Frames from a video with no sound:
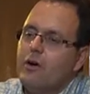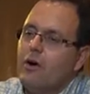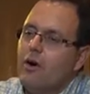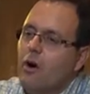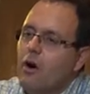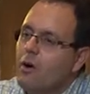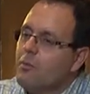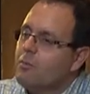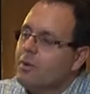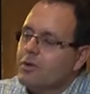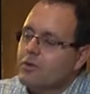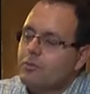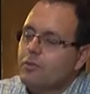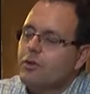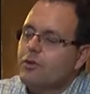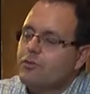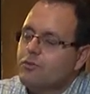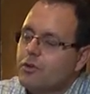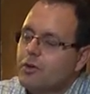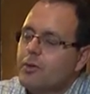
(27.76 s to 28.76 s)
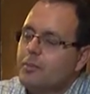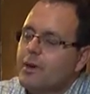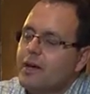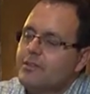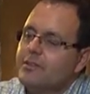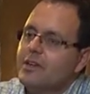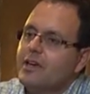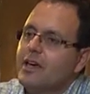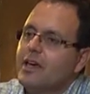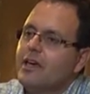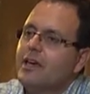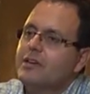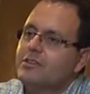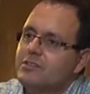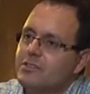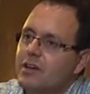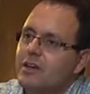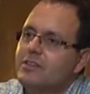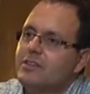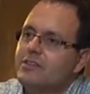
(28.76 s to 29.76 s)
all Plasmodium brassicae
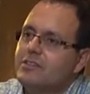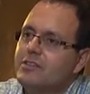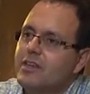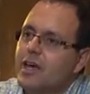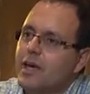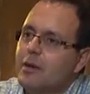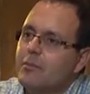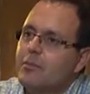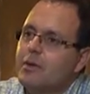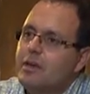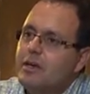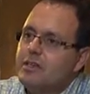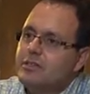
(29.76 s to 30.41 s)
is not the same.